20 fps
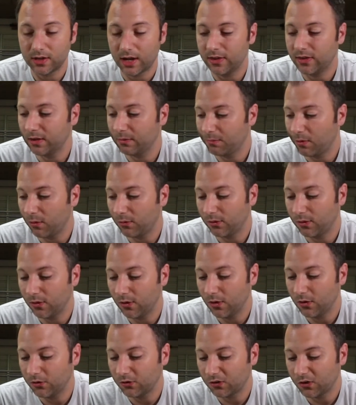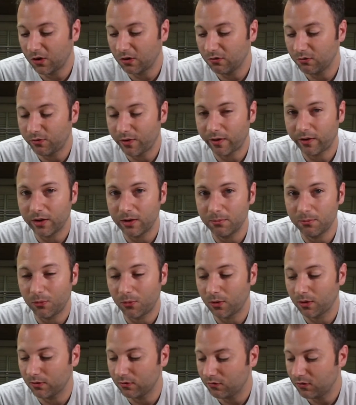I think both of those are very
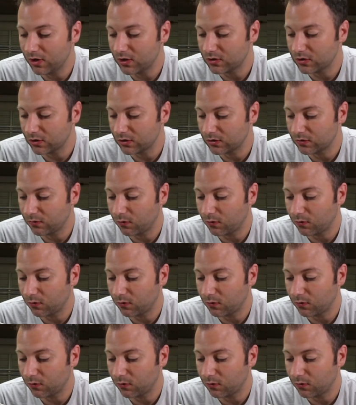important features